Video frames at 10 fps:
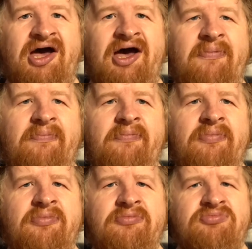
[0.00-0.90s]
Uh,
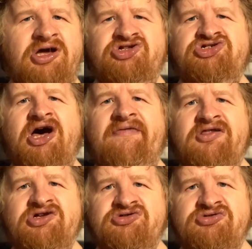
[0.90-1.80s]
we had
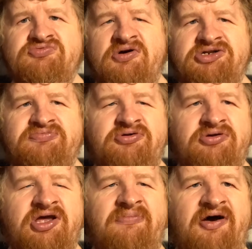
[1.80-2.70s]
travel issues, which
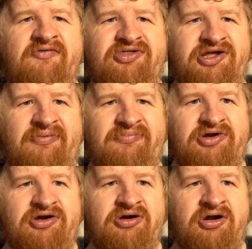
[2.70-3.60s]
put a bit of a
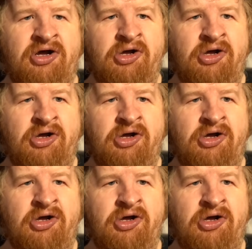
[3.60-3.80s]
dampener